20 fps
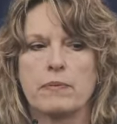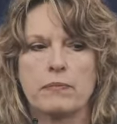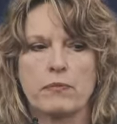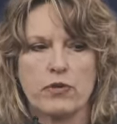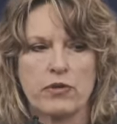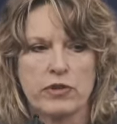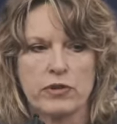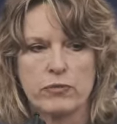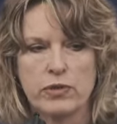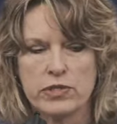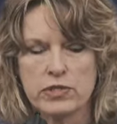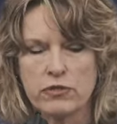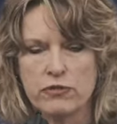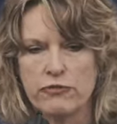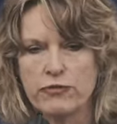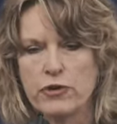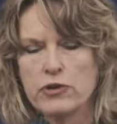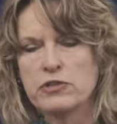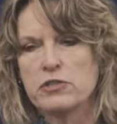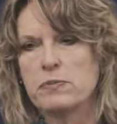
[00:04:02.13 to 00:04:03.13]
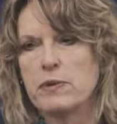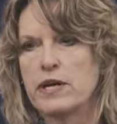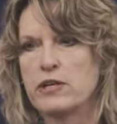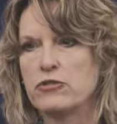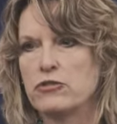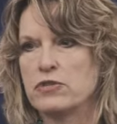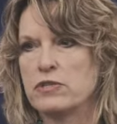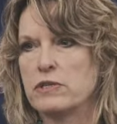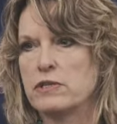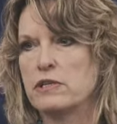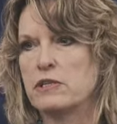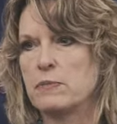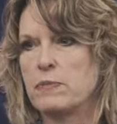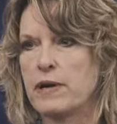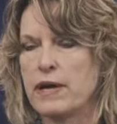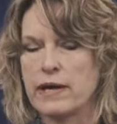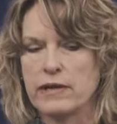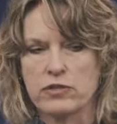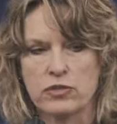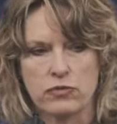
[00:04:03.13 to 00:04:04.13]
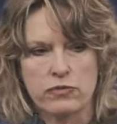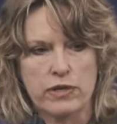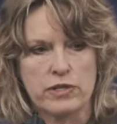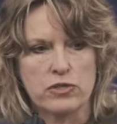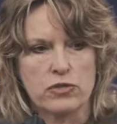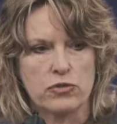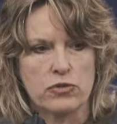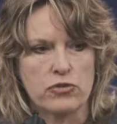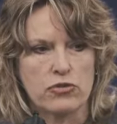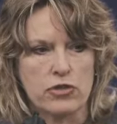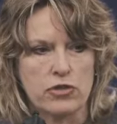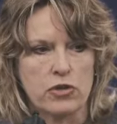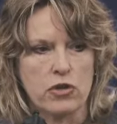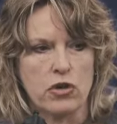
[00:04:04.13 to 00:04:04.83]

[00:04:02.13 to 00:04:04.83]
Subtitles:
was the first major city to pass a resolution